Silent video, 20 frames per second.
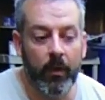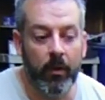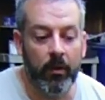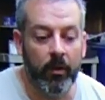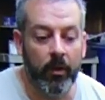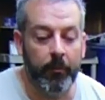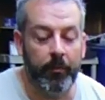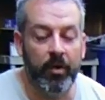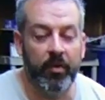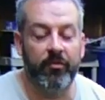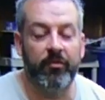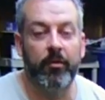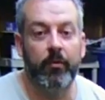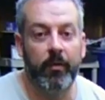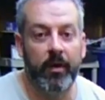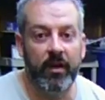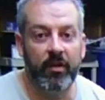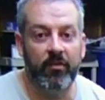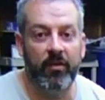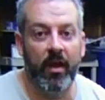piston
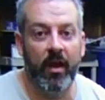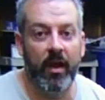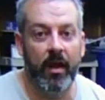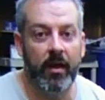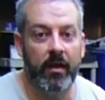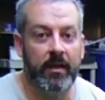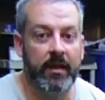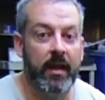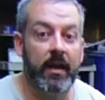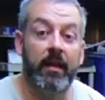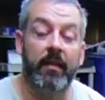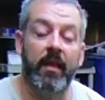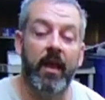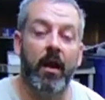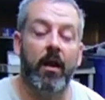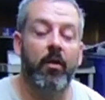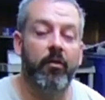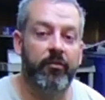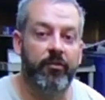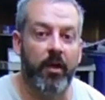rings on, getting that
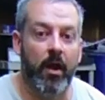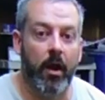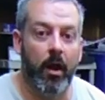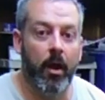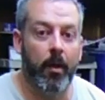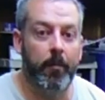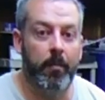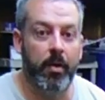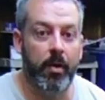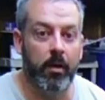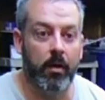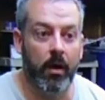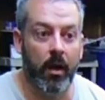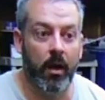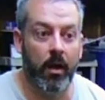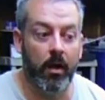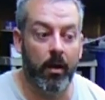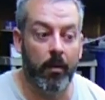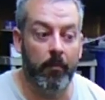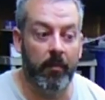all set up,
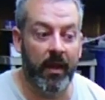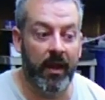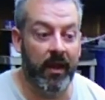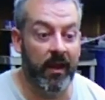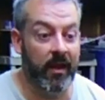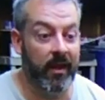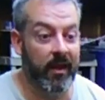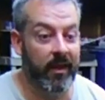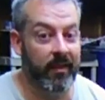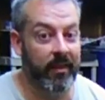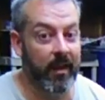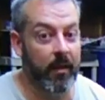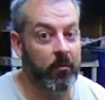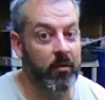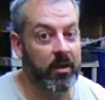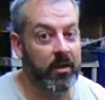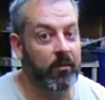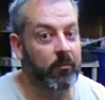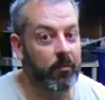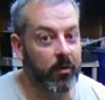and then we
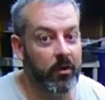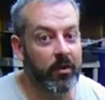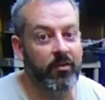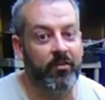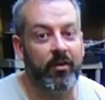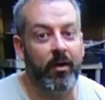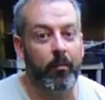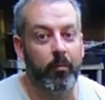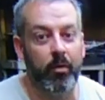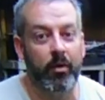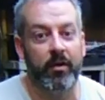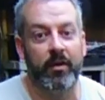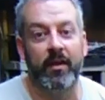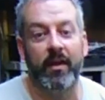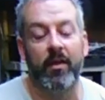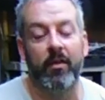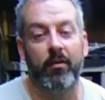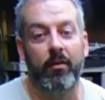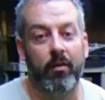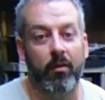can really start putting
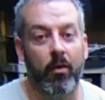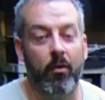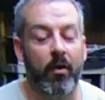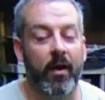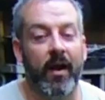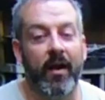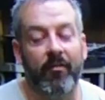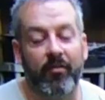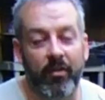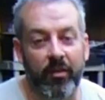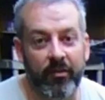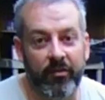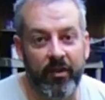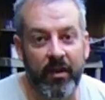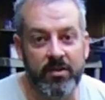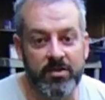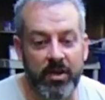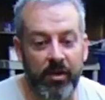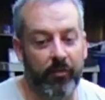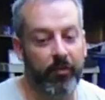together the lower half of this
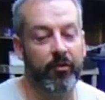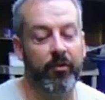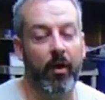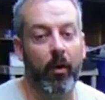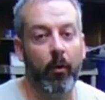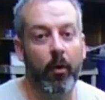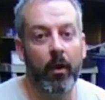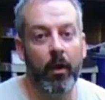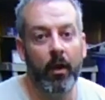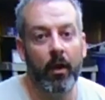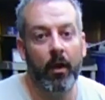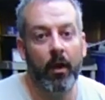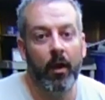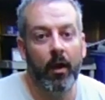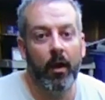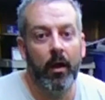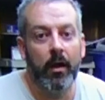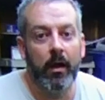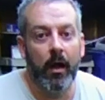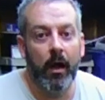engine. So
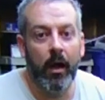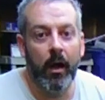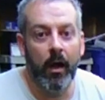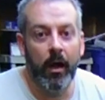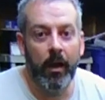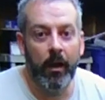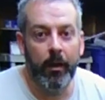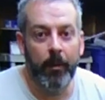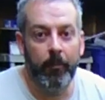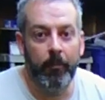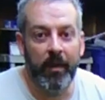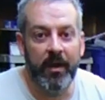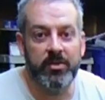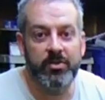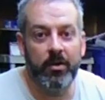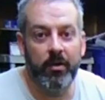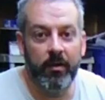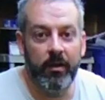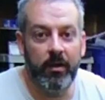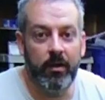make
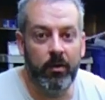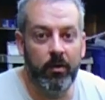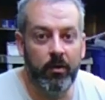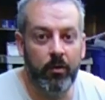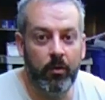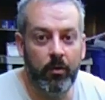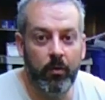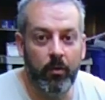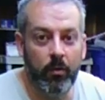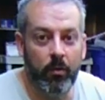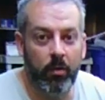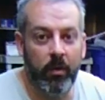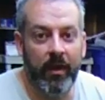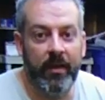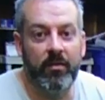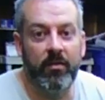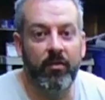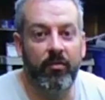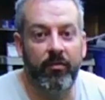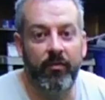sure that you like
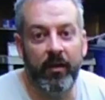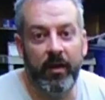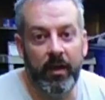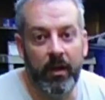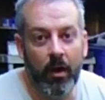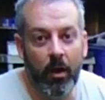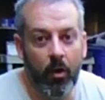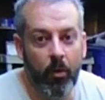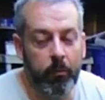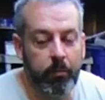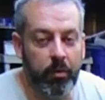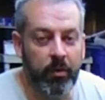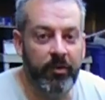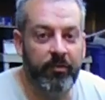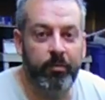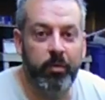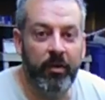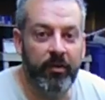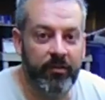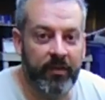this video. Please
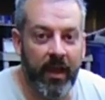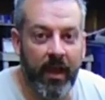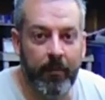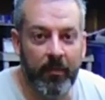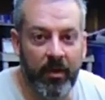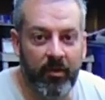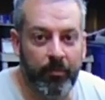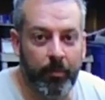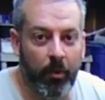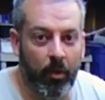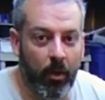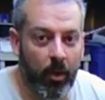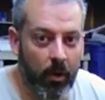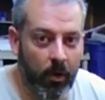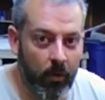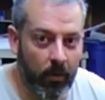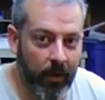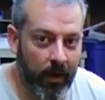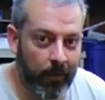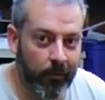place comments
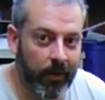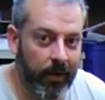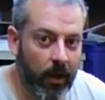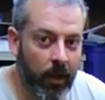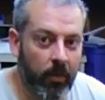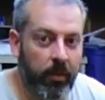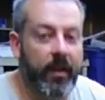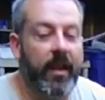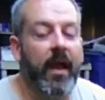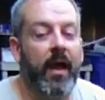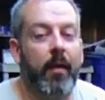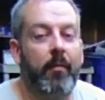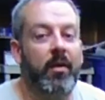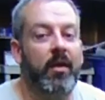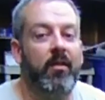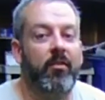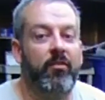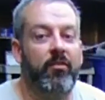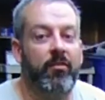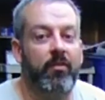below. I read all the
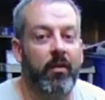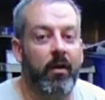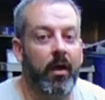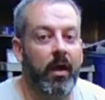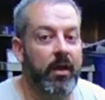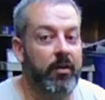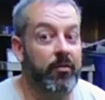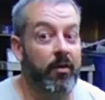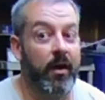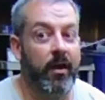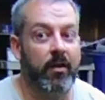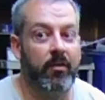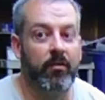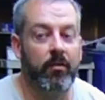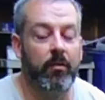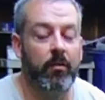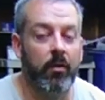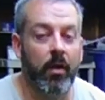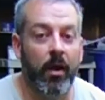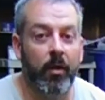comments. I try and
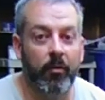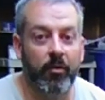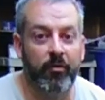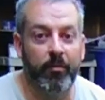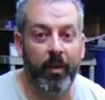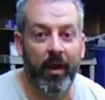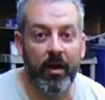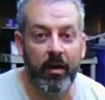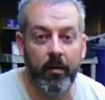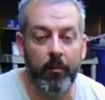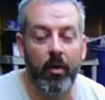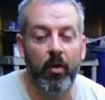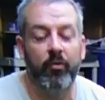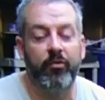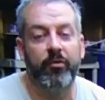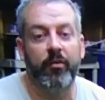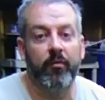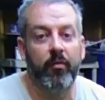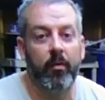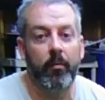respond to most
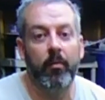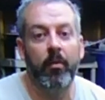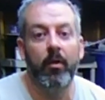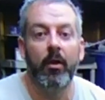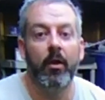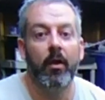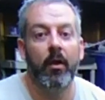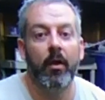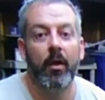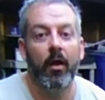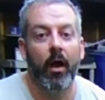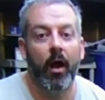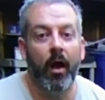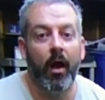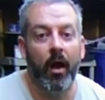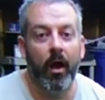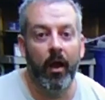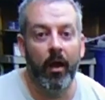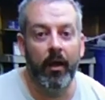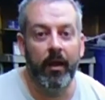of them.
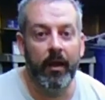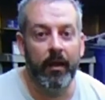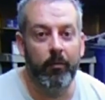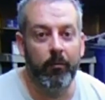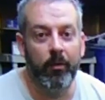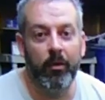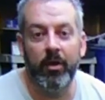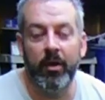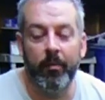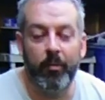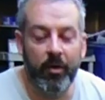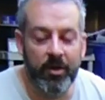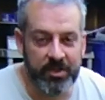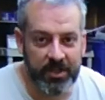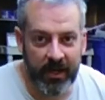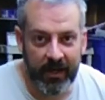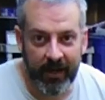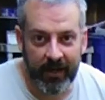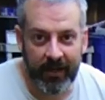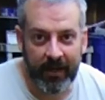I really
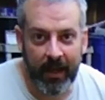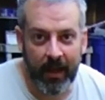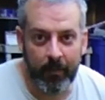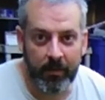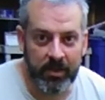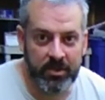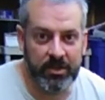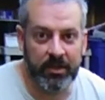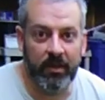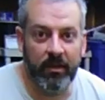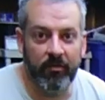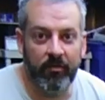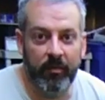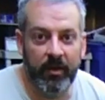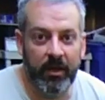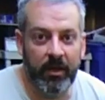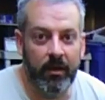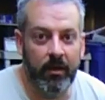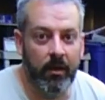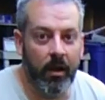appreciate any comments you give
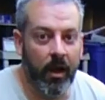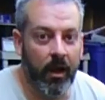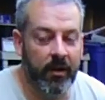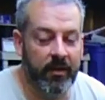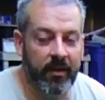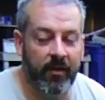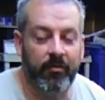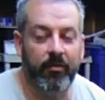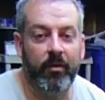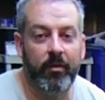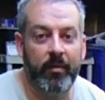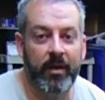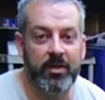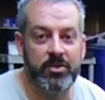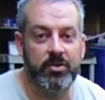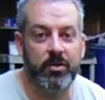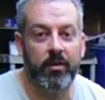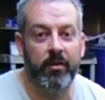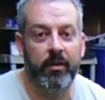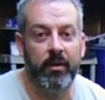me. Definitely make
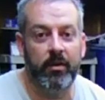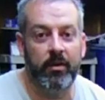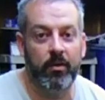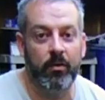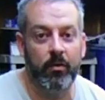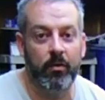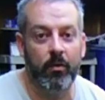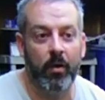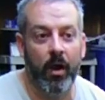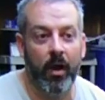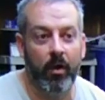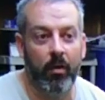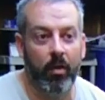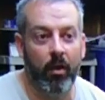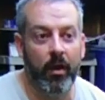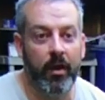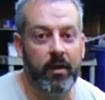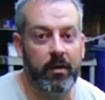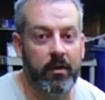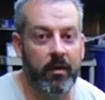sure that you
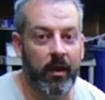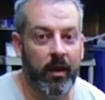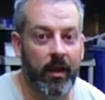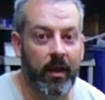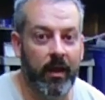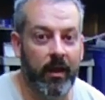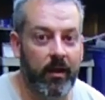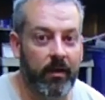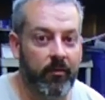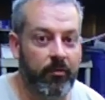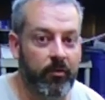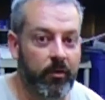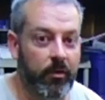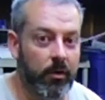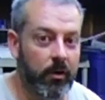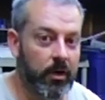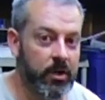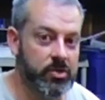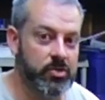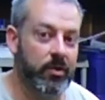like, and if you're
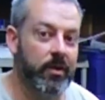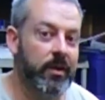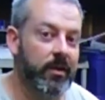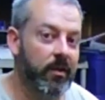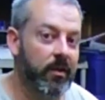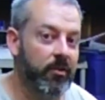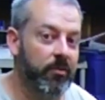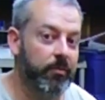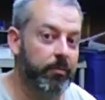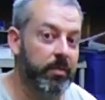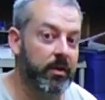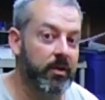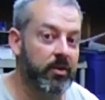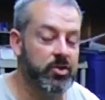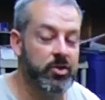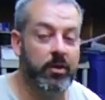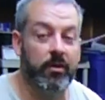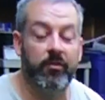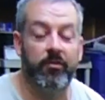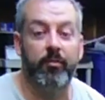enjoying this, be
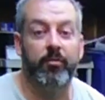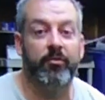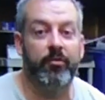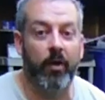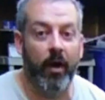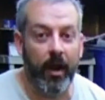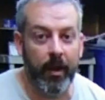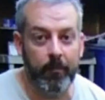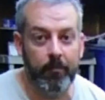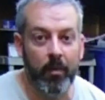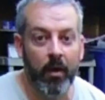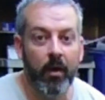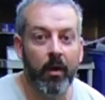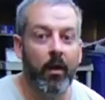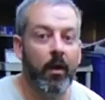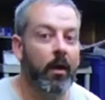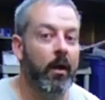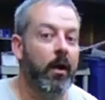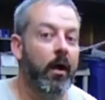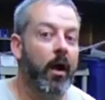sure to subscribe
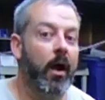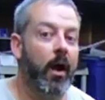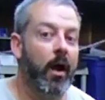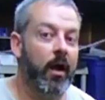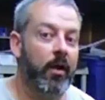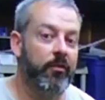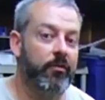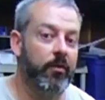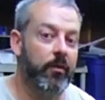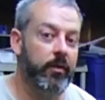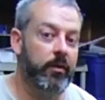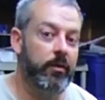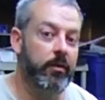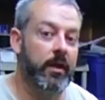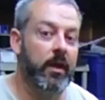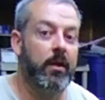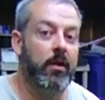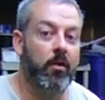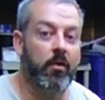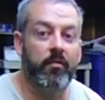so that you
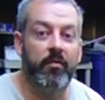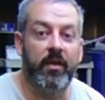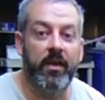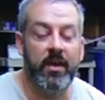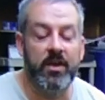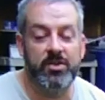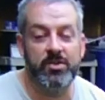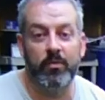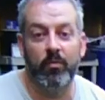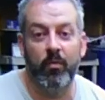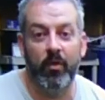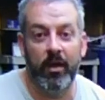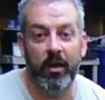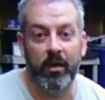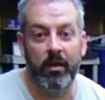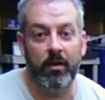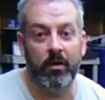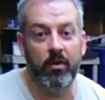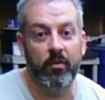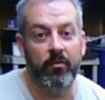get a notification
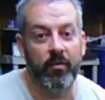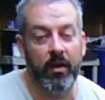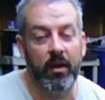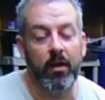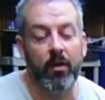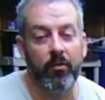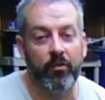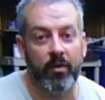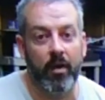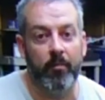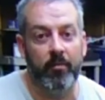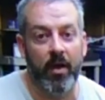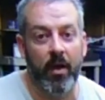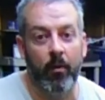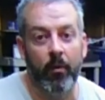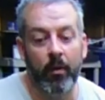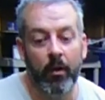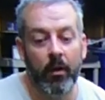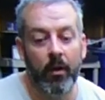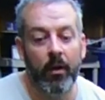when new videos come out.
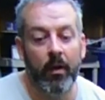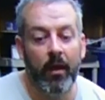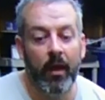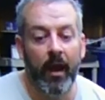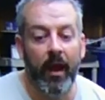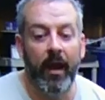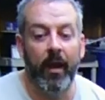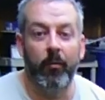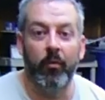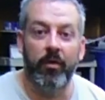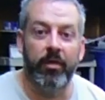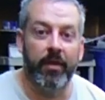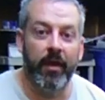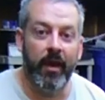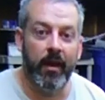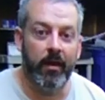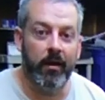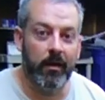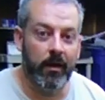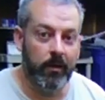And with
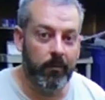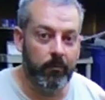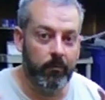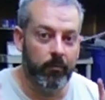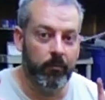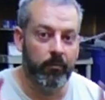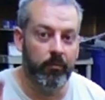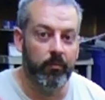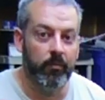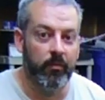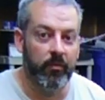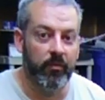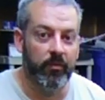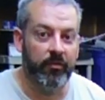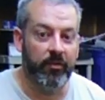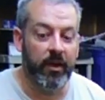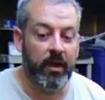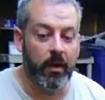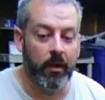that, see ya.